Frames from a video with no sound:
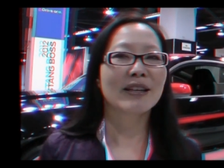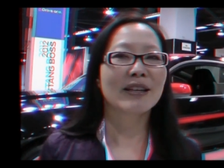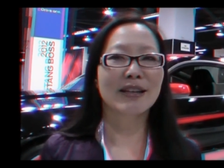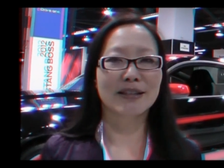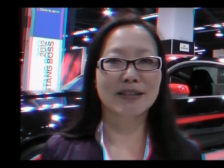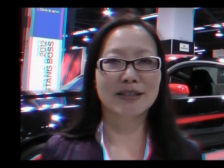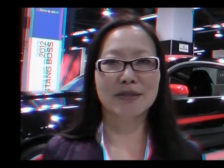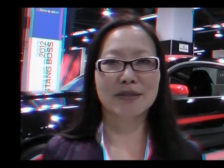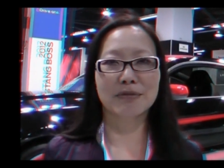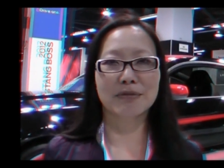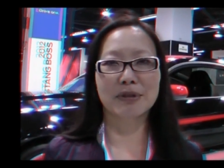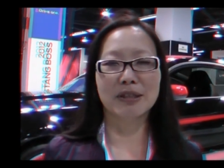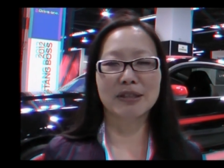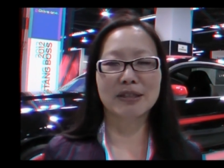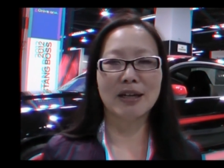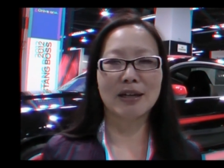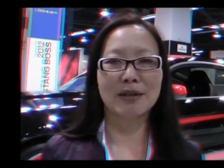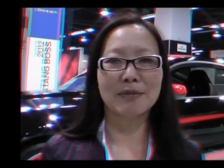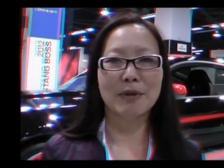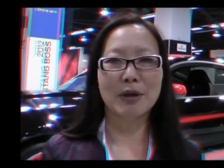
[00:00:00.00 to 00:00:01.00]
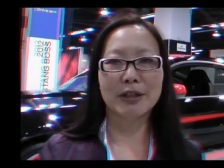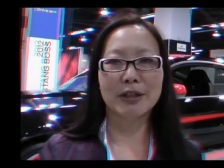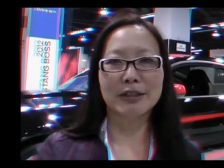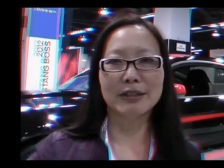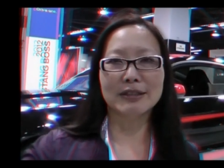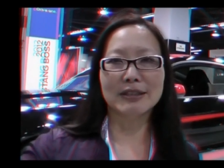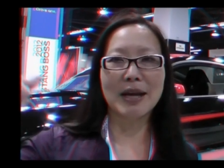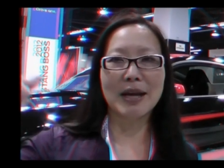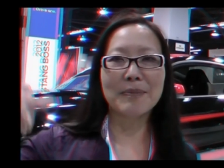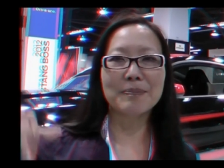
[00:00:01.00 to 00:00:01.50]
Yes, with the stock market
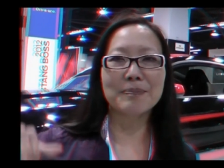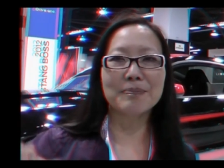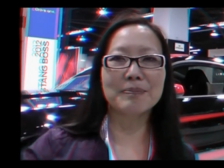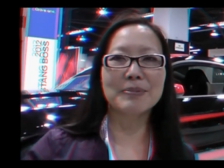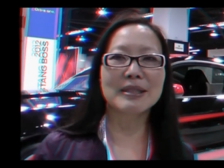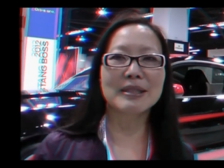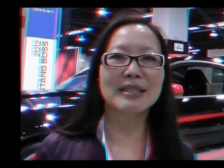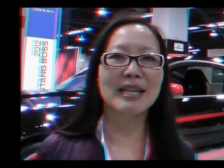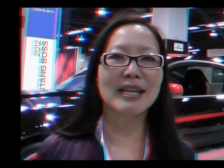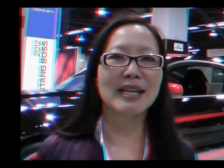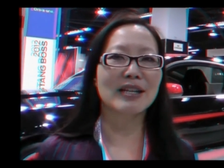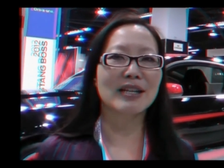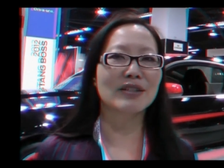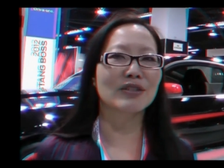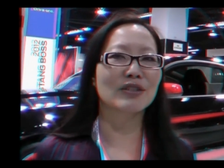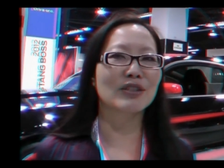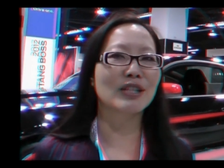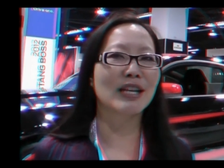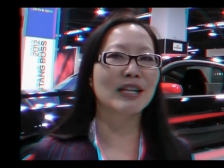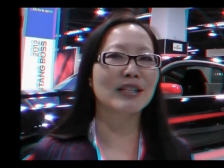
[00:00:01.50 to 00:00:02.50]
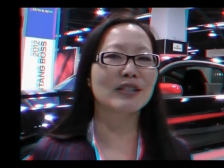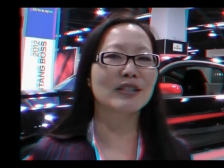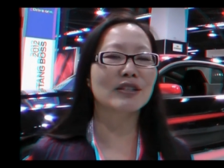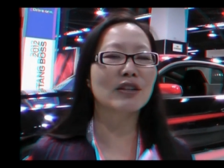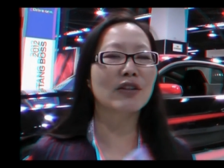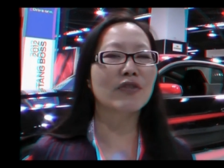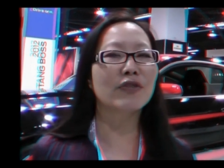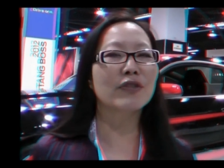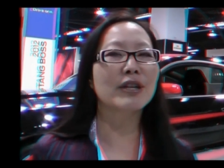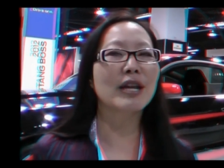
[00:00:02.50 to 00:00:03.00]
up and down changes.
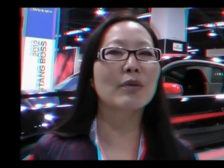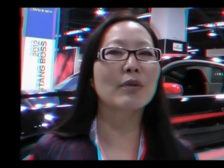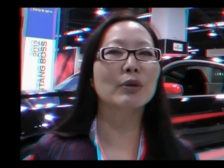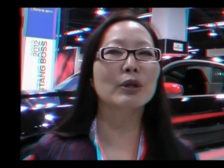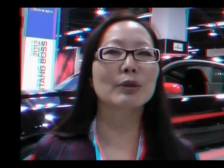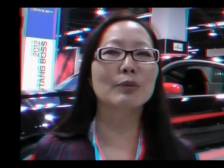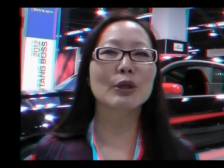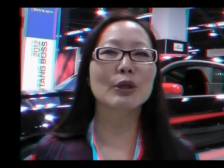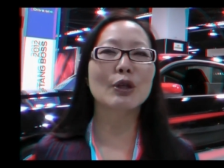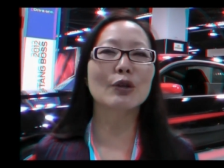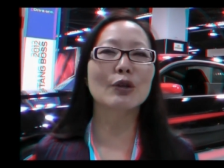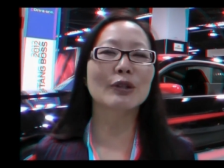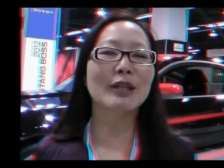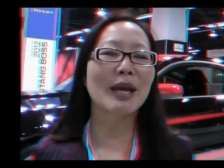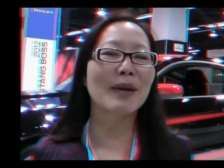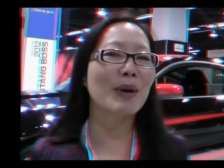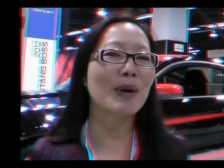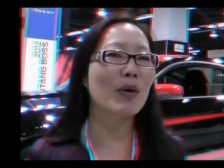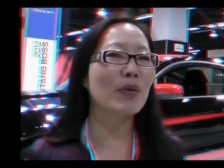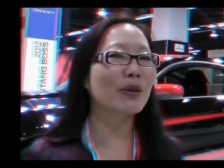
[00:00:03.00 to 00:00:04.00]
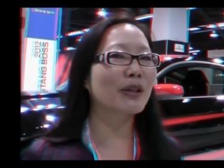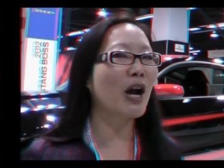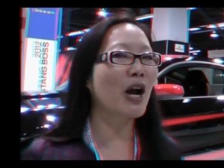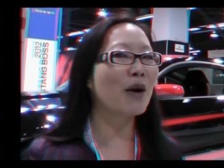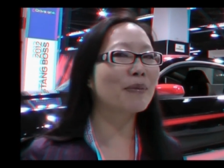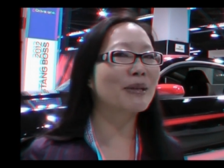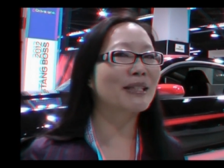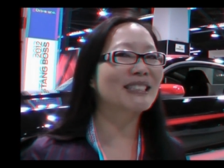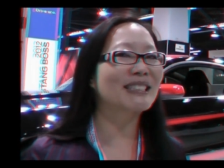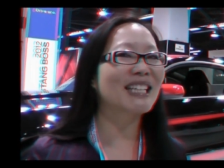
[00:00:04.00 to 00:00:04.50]
So for now, we're going to bring Oldecam on with
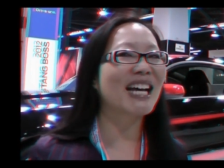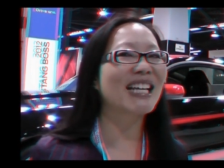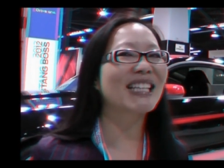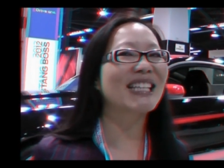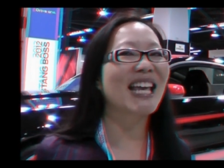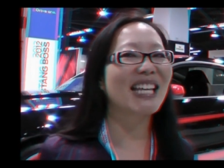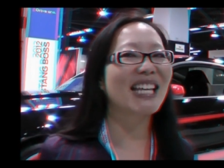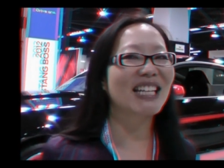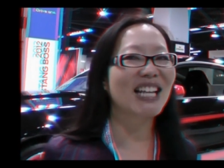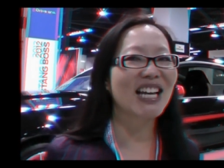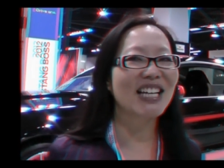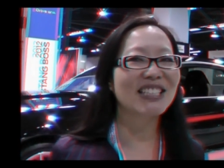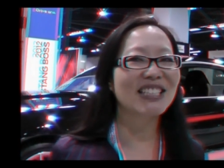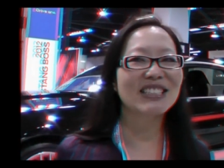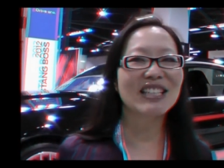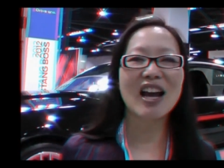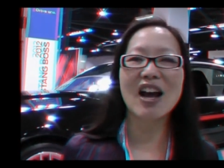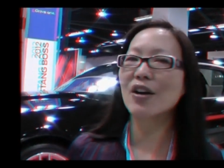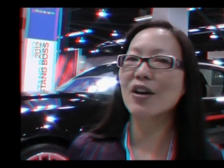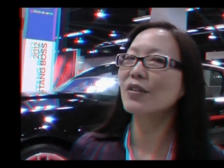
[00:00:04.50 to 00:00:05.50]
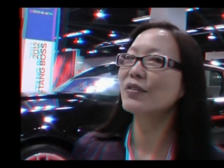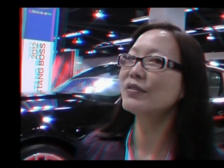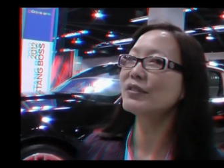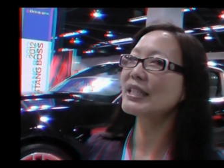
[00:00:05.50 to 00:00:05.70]
comments on the headlines of